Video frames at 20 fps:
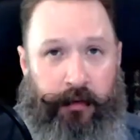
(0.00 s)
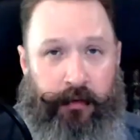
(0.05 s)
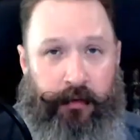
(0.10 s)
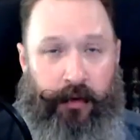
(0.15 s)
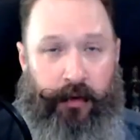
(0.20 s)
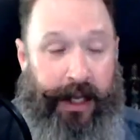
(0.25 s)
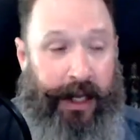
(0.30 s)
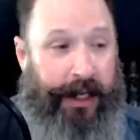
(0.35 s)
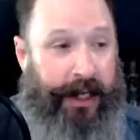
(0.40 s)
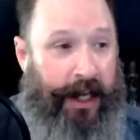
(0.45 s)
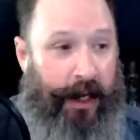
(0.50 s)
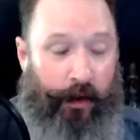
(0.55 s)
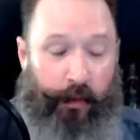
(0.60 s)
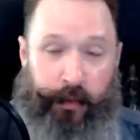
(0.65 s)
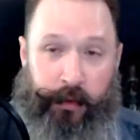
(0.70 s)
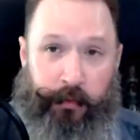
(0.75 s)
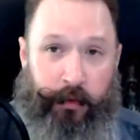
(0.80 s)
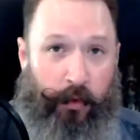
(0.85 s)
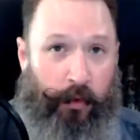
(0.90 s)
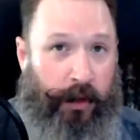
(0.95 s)
like I can't
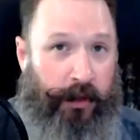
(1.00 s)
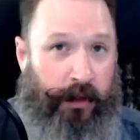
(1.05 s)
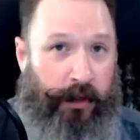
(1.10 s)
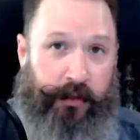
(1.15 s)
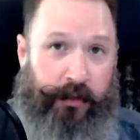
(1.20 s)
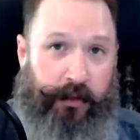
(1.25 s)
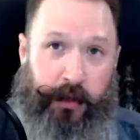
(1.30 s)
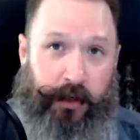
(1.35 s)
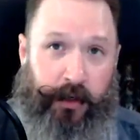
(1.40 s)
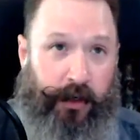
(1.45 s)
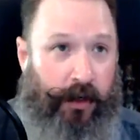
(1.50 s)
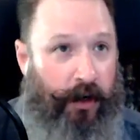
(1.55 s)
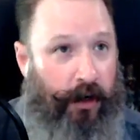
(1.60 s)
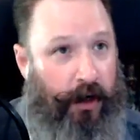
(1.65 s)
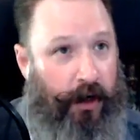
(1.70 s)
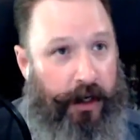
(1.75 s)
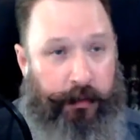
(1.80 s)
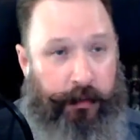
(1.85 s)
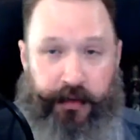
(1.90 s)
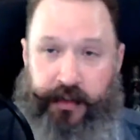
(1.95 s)
remember what the Twitter
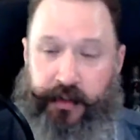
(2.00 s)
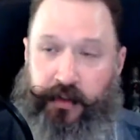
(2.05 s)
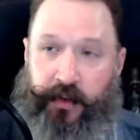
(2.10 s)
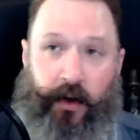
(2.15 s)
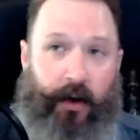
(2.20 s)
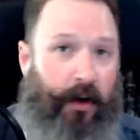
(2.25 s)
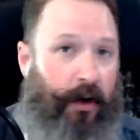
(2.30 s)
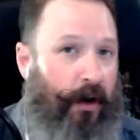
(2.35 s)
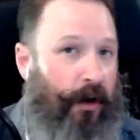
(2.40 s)
card images are